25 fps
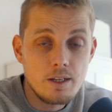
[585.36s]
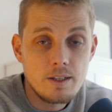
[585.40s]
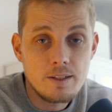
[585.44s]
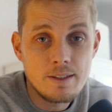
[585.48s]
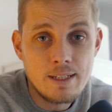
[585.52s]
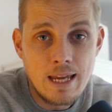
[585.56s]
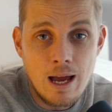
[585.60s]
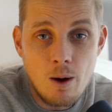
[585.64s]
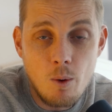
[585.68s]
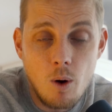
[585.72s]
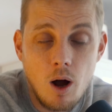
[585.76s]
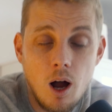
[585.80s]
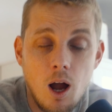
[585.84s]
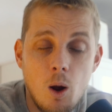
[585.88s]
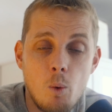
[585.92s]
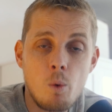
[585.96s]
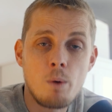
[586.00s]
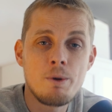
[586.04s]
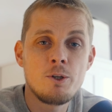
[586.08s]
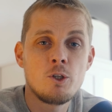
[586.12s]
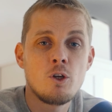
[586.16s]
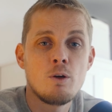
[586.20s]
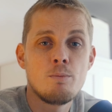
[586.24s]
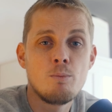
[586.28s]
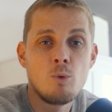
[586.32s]
Now, I will
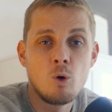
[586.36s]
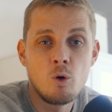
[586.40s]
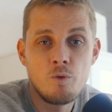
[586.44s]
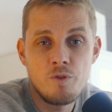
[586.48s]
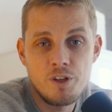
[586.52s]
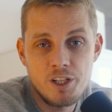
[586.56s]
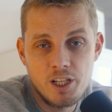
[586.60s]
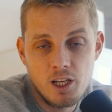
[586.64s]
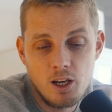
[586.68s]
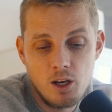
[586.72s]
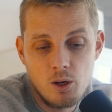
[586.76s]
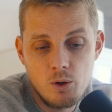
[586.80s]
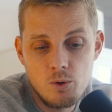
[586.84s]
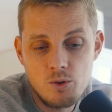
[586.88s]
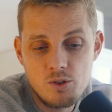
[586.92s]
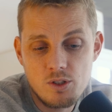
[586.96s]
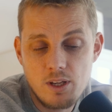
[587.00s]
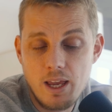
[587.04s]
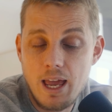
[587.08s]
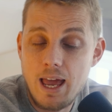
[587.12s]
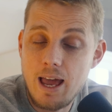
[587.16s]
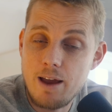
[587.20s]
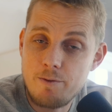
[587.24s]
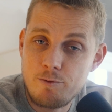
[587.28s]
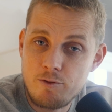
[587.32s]
be doing more
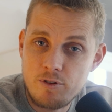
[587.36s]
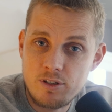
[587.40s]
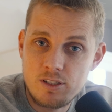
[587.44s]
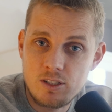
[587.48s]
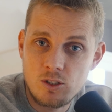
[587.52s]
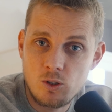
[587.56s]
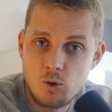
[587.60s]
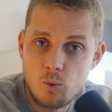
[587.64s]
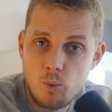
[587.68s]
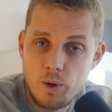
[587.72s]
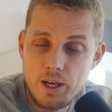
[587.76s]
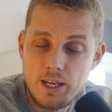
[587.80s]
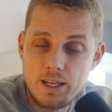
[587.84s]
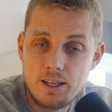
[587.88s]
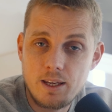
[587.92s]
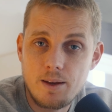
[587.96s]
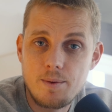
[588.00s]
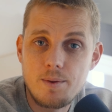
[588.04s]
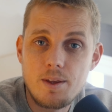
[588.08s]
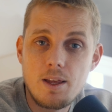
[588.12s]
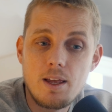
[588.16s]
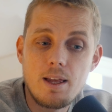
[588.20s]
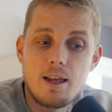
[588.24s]
videos every single week.